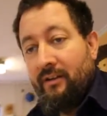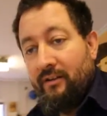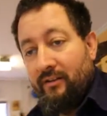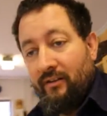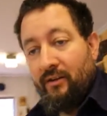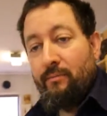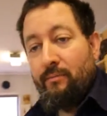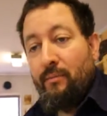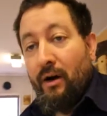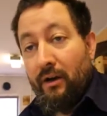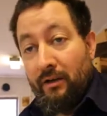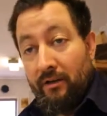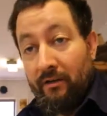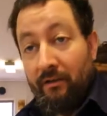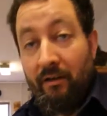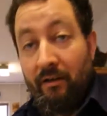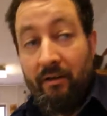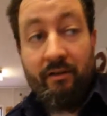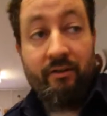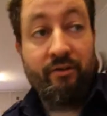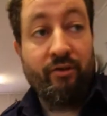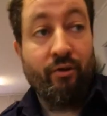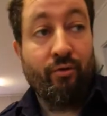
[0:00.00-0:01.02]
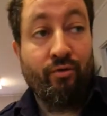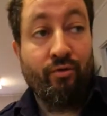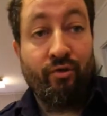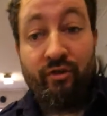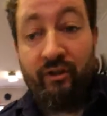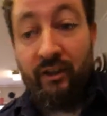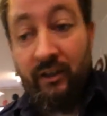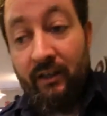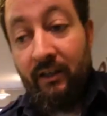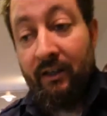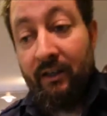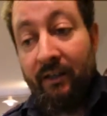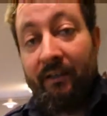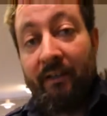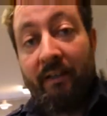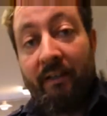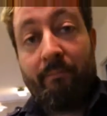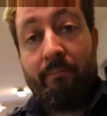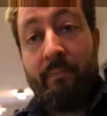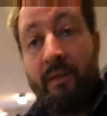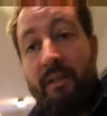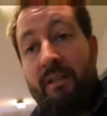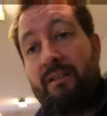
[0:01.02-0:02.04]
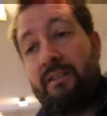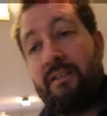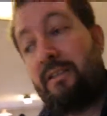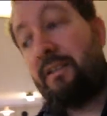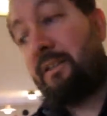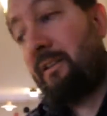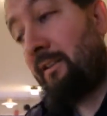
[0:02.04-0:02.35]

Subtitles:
the model, so to say, and that means